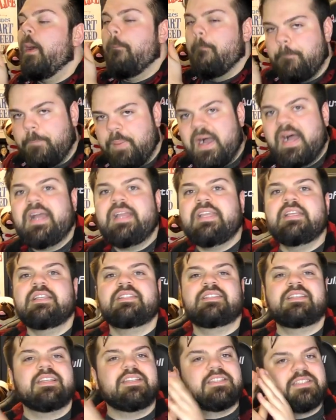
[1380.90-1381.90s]

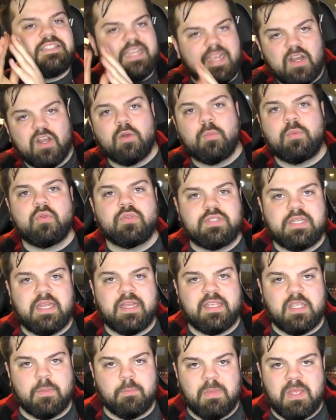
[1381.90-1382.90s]
biased, terrible
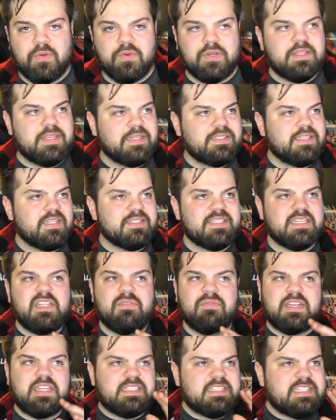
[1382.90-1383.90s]
documentary that doesn't
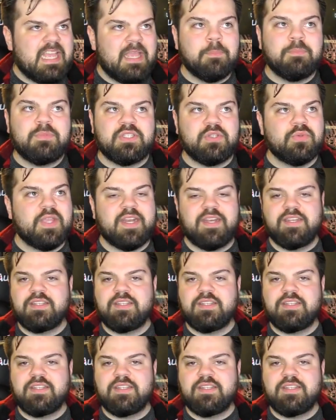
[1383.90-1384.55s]
even attempt to get